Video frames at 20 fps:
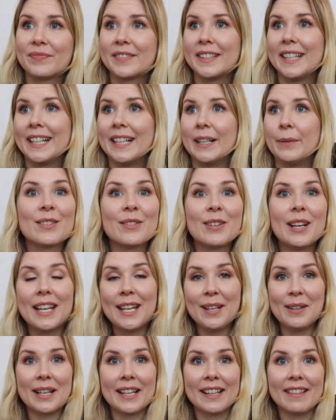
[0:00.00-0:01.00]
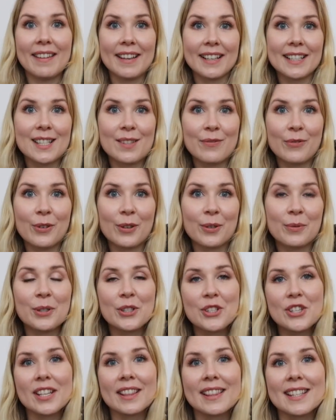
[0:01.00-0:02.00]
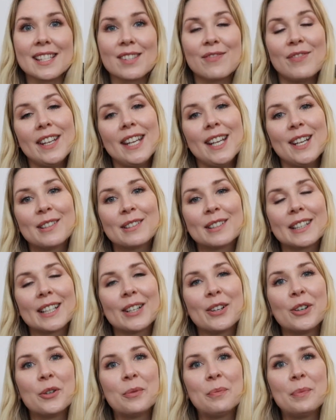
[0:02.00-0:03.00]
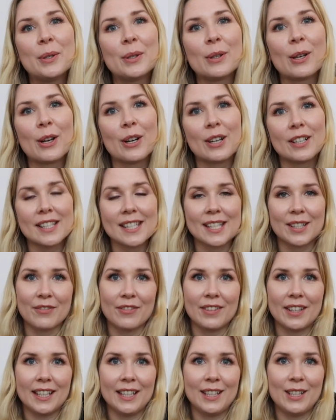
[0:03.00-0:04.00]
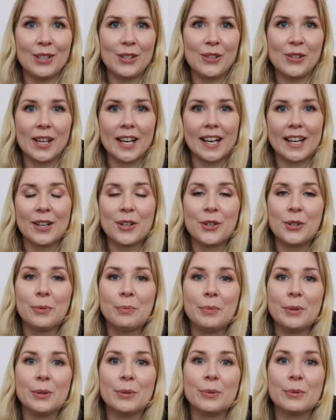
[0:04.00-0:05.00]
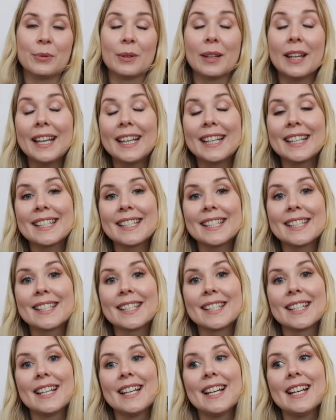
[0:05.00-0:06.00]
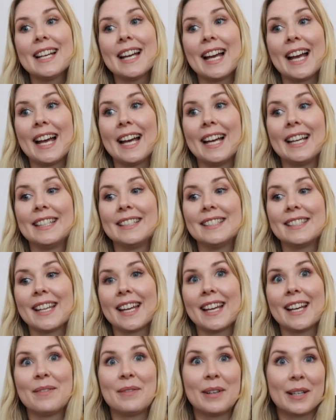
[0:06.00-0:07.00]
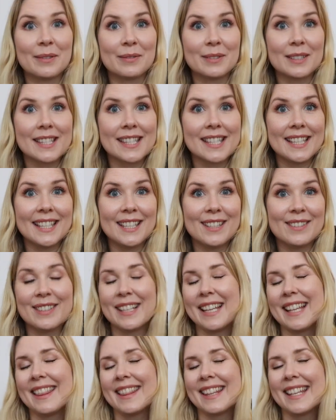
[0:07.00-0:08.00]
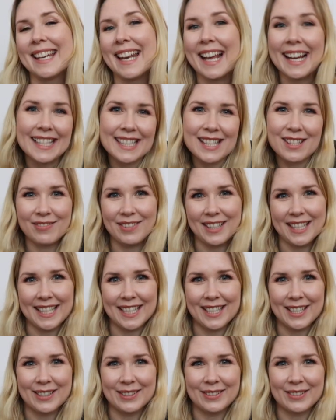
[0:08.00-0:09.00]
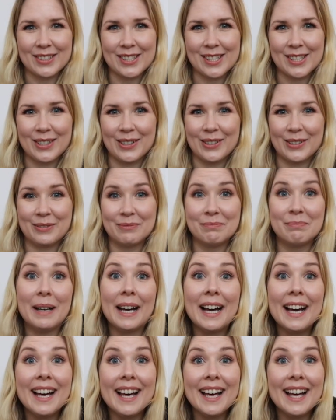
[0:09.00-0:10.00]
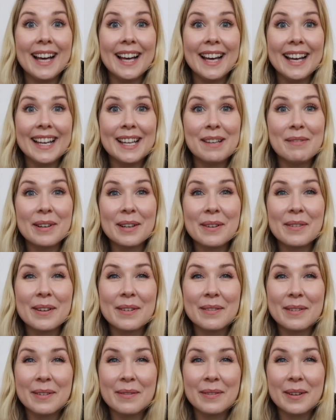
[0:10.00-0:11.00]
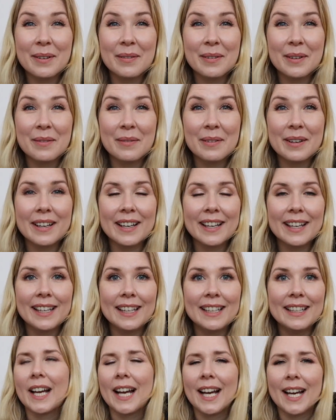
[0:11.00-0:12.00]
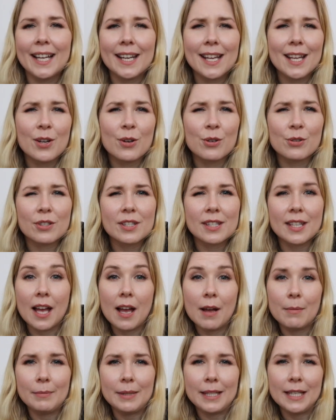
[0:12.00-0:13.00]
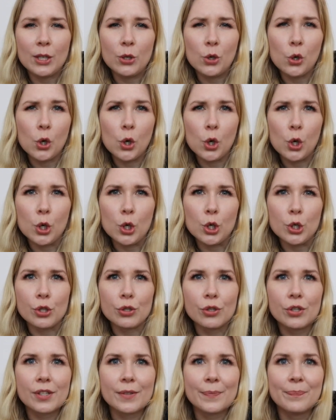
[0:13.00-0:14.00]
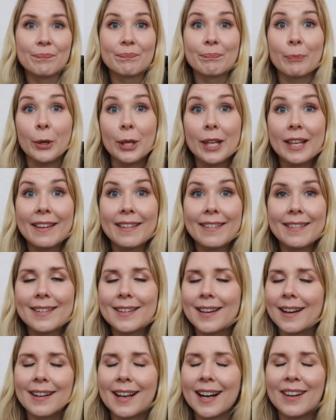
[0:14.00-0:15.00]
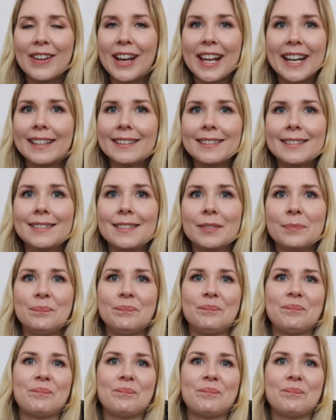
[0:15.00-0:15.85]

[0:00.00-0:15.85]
yeah. So anyway, thanks for watching this video. I hope you learned something new and I hope you liked it. And I will see you in the next video. So bye, bye, bye, bye, bye, bye, bye. Adios, amigos. Moikka, kaverit.